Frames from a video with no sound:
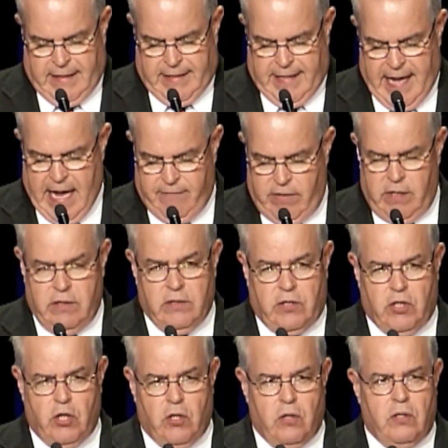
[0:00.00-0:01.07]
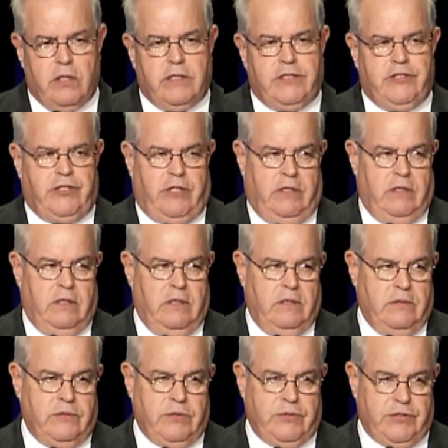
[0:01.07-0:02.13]
and having the courage
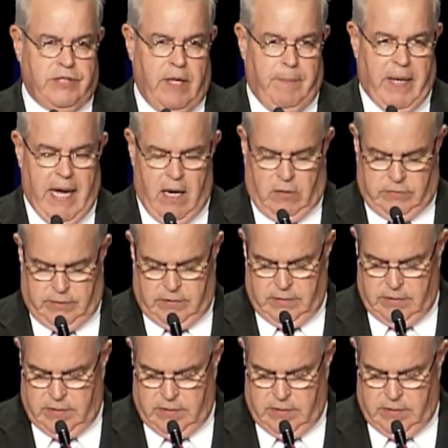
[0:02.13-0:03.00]
to step out